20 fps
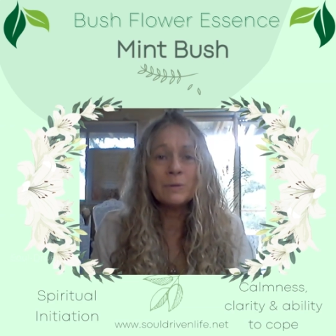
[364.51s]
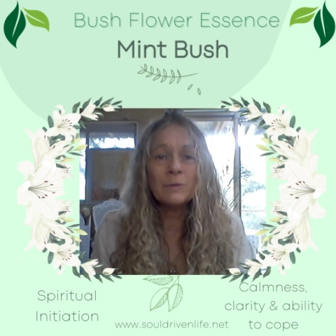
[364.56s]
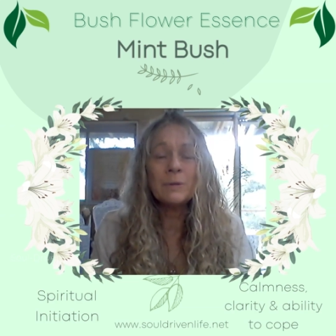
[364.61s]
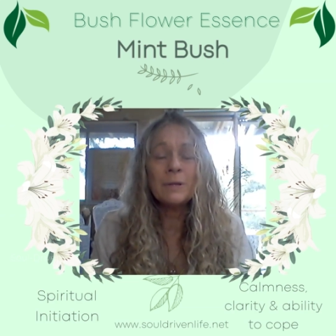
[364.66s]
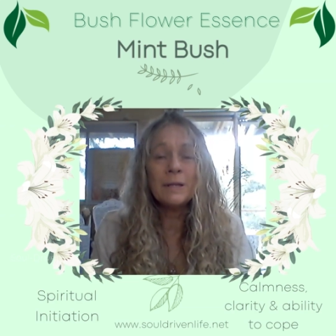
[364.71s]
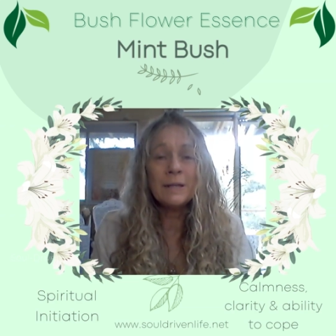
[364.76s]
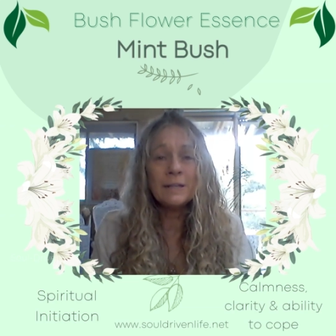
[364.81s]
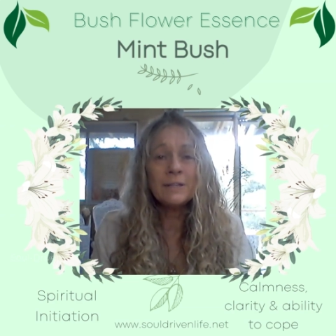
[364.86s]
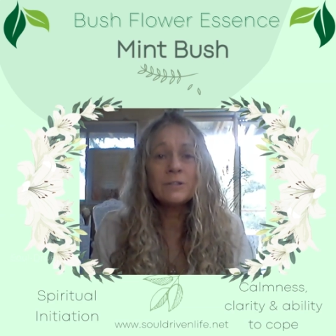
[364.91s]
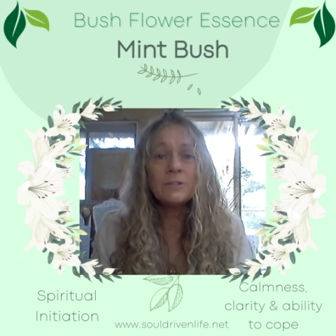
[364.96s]
you
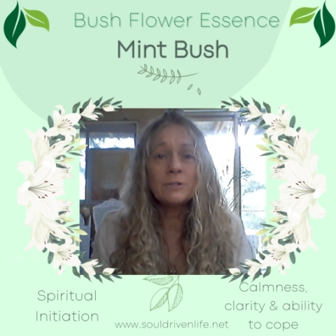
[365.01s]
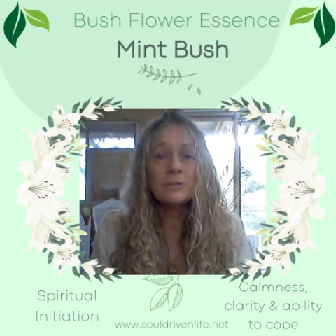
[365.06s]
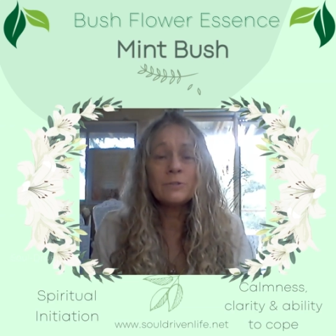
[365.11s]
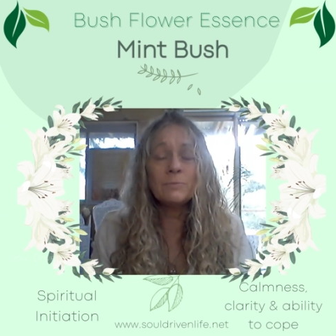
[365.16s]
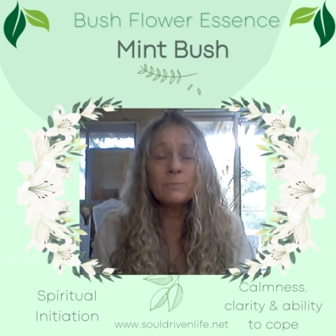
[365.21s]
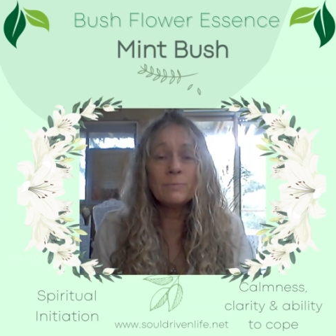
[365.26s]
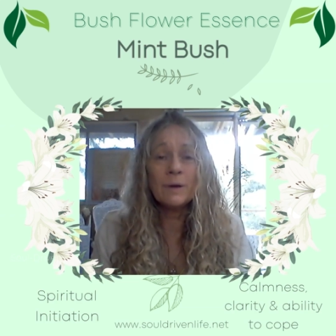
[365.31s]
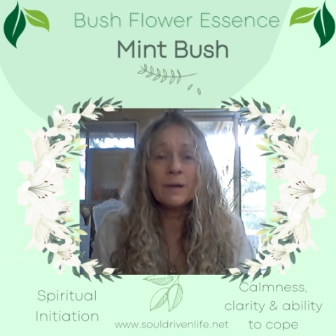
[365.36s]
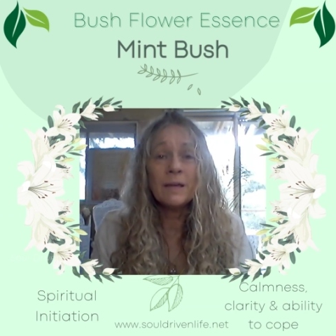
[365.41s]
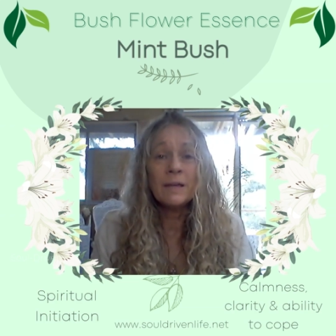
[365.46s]
need to
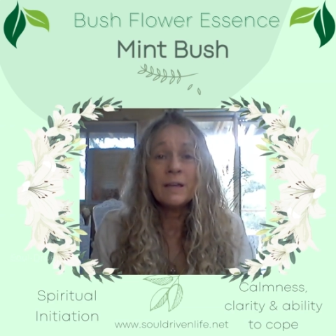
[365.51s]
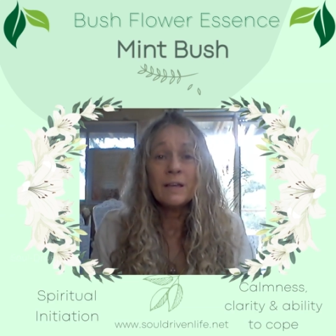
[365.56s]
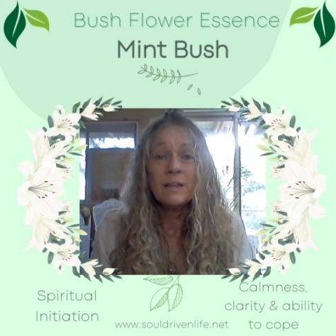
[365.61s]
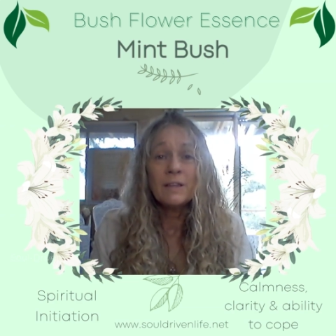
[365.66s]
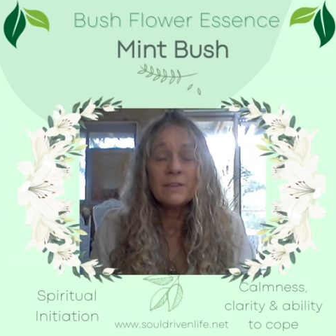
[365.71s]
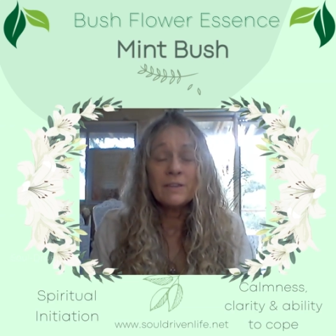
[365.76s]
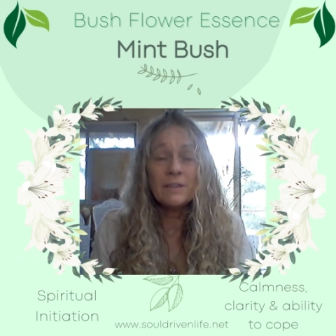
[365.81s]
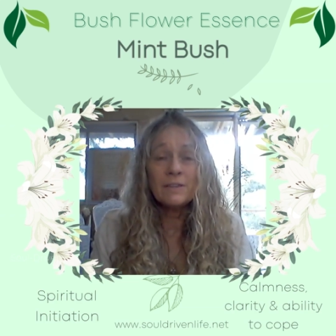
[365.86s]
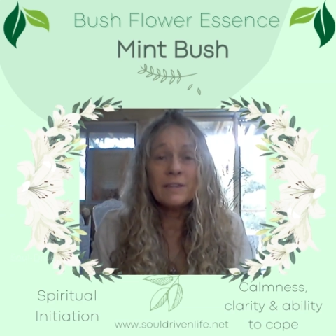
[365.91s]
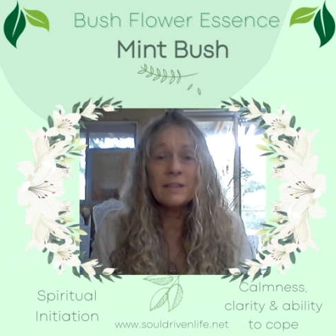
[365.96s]
make,
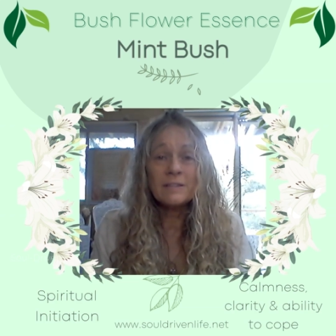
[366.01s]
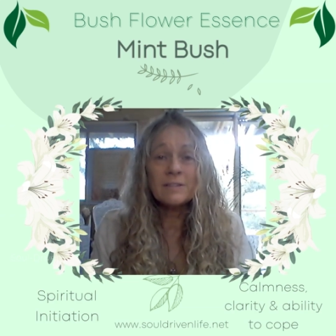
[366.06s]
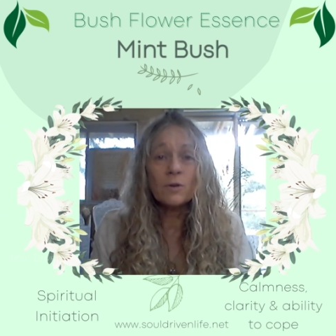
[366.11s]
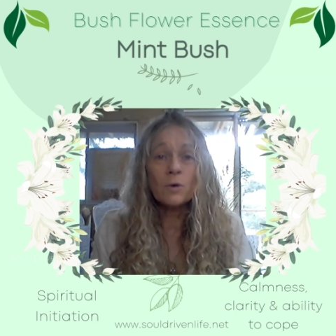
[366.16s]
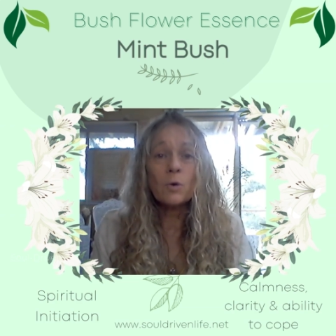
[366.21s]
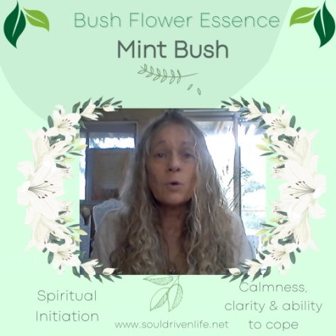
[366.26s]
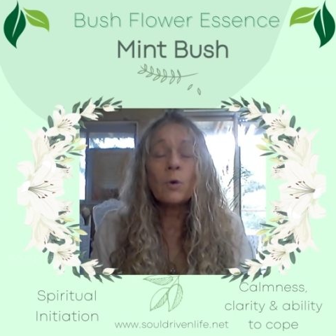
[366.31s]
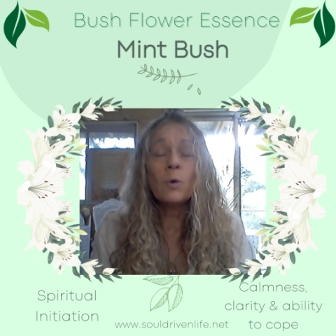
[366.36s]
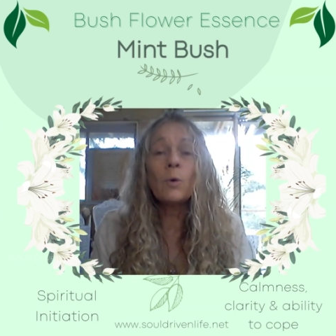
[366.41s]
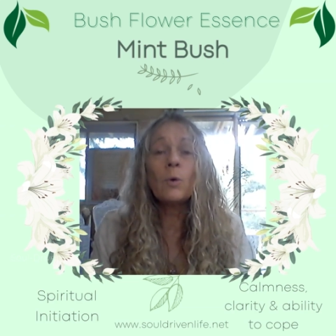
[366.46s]
that there's a
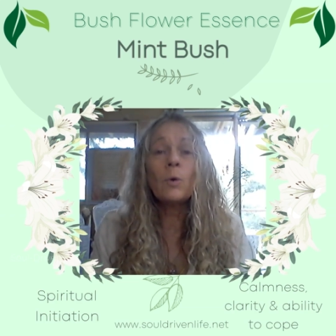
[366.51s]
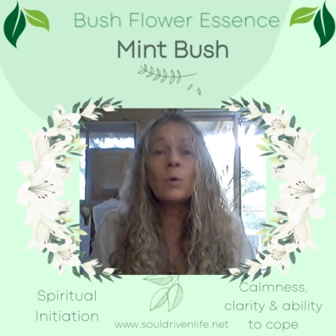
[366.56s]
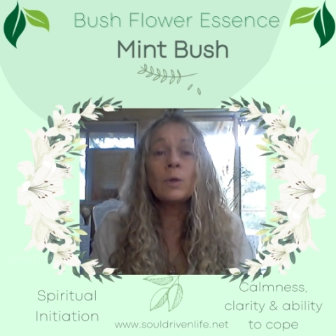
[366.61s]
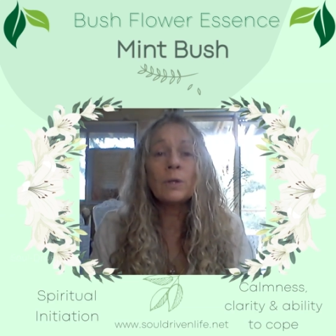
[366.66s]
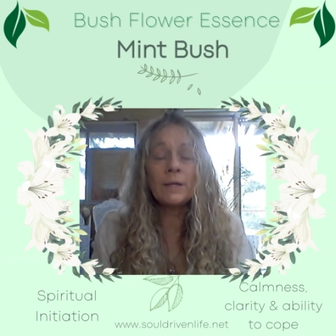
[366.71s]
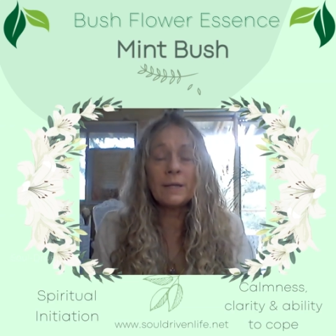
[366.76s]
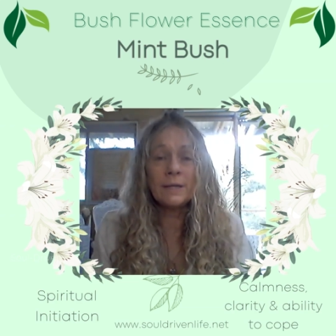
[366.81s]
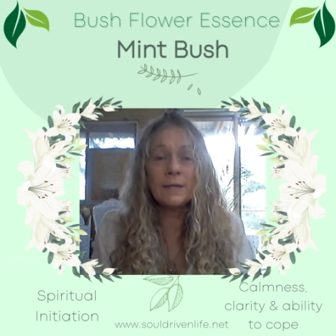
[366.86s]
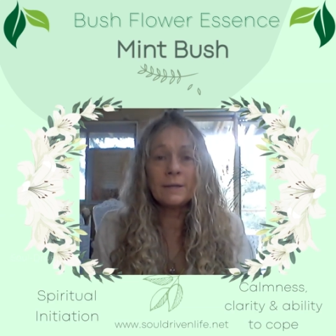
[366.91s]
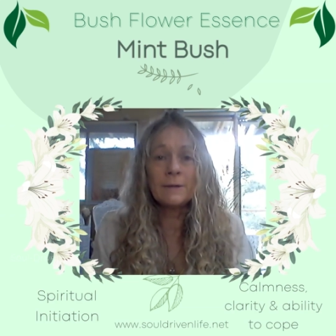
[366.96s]

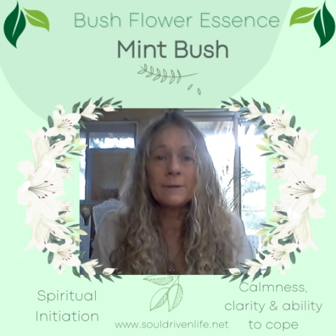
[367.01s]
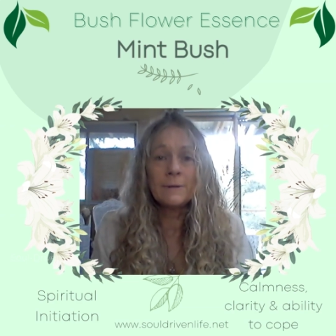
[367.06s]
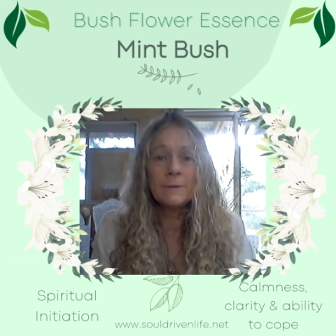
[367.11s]
calling,